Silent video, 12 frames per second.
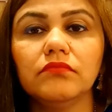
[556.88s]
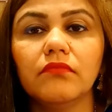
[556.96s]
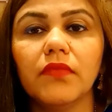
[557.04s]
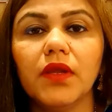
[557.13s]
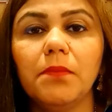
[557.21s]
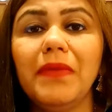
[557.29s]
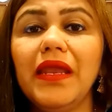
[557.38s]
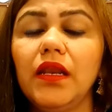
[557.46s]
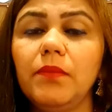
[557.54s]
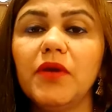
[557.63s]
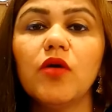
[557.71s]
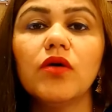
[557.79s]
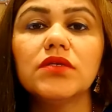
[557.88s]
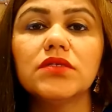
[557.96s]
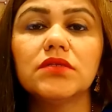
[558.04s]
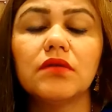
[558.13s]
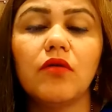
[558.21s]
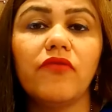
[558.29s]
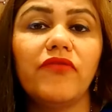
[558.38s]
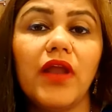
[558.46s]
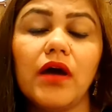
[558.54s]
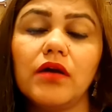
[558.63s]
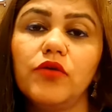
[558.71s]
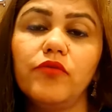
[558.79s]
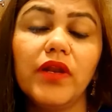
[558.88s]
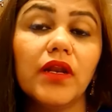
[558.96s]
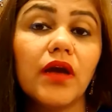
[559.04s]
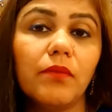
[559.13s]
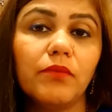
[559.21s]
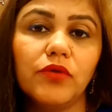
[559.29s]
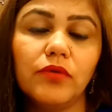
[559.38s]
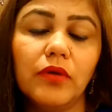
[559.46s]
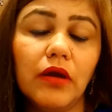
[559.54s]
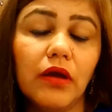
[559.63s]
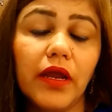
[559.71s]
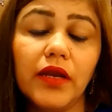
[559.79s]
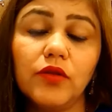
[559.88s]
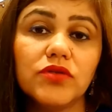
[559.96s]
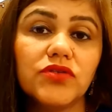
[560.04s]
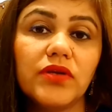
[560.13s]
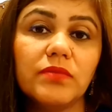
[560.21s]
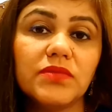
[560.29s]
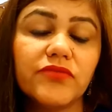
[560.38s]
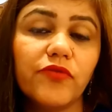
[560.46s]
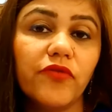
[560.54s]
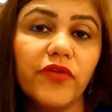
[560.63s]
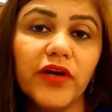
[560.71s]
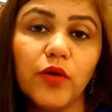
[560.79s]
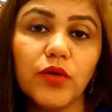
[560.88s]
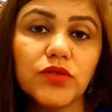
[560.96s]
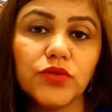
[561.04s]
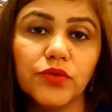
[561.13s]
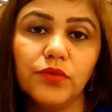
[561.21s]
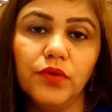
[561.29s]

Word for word: mainly because of luck you will come to, uh, get those dreams fulfilled also